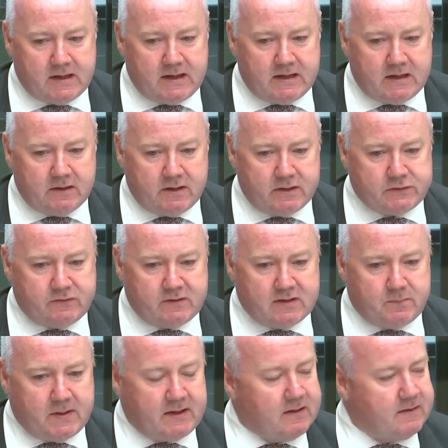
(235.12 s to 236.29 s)
you know, those of you that
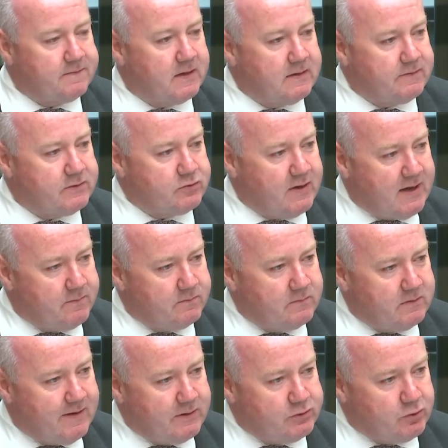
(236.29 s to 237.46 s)
have been at the front of a tram
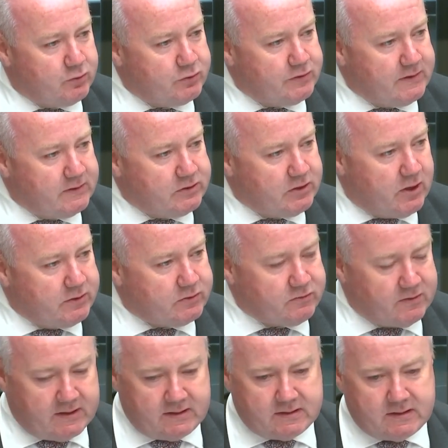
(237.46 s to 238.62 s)
around George Street and Church
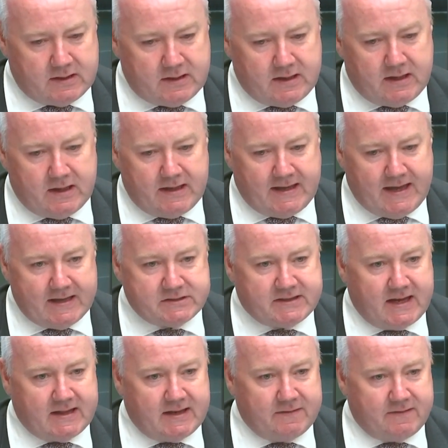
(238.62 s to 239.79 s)
Street, it can
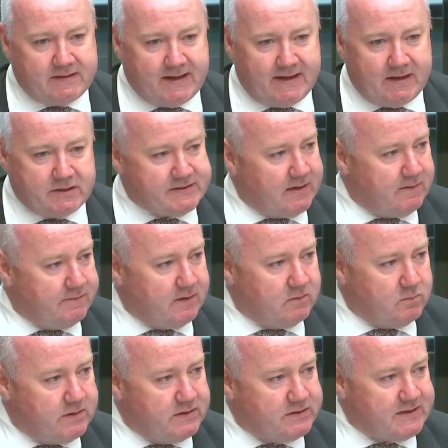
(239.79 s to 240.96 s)
scare the living daylights out of
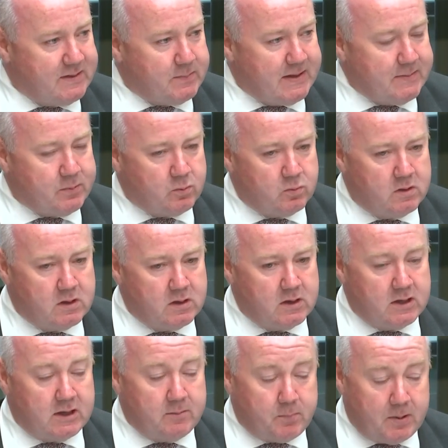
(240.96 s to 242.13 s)
when you see people
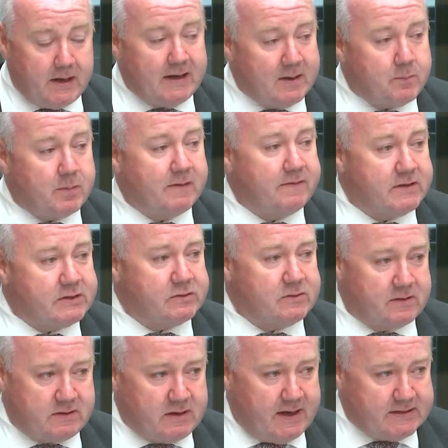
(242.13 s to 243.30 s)
completely oblivious to a
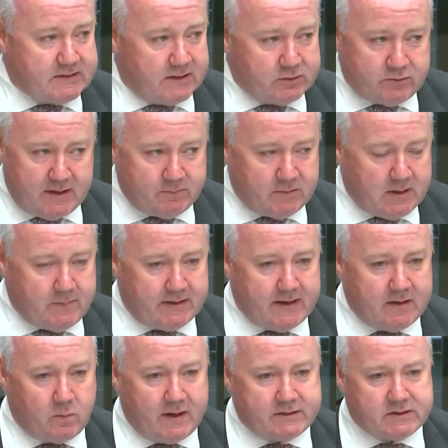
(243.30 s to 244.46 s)
30-ton tram coming
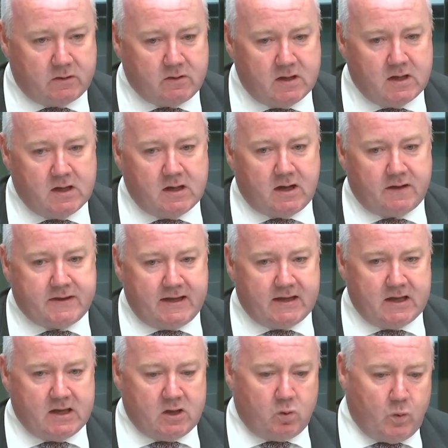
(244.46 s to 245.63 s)
their way. So I think
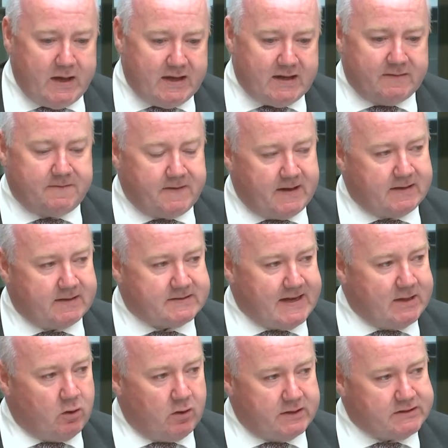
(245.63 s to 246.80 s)
we can fit
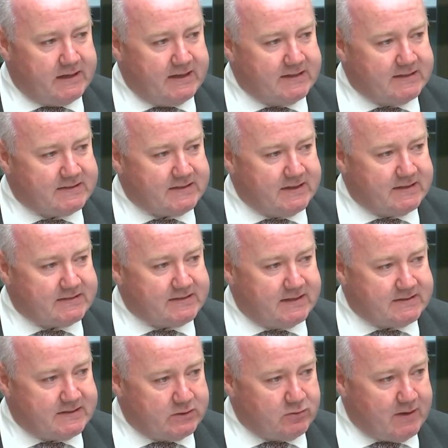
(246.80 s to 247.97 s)
technology
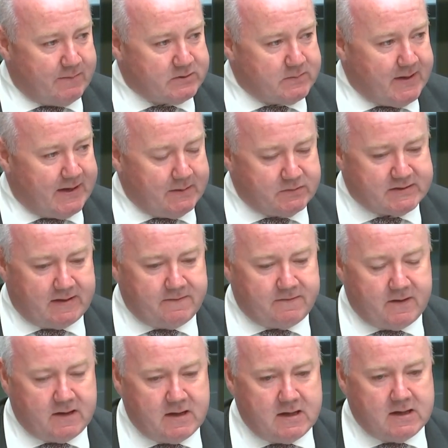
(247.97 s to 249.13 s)
to trams to make them
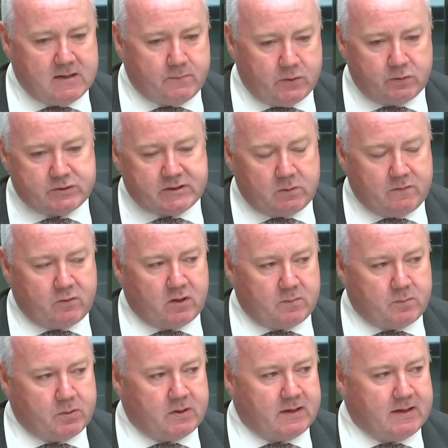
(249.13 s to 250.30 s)
safer, but also we've got to
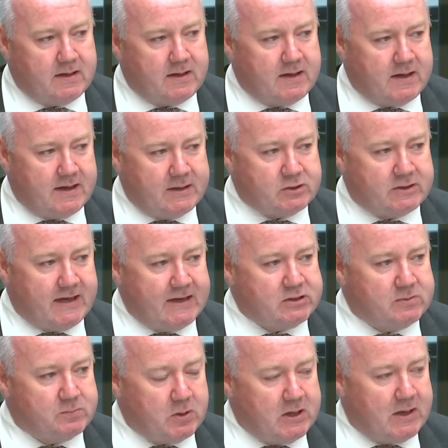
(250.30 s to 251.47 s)
put an
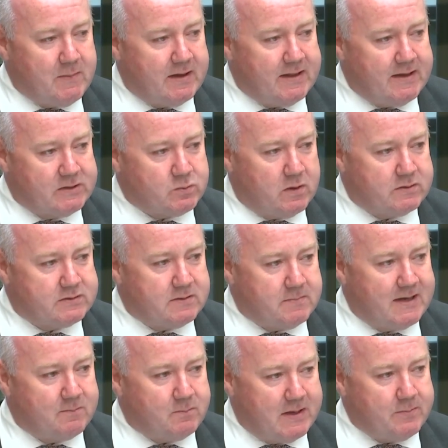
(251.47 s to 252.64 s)
education program out there as well to
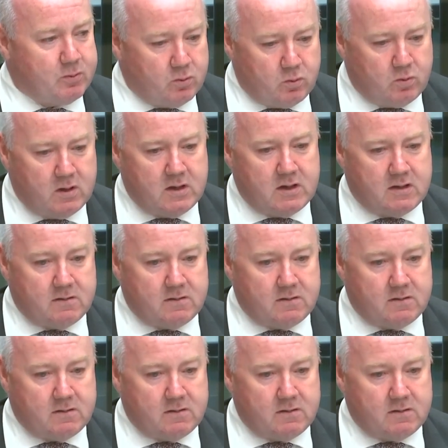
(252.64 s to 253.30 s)
make people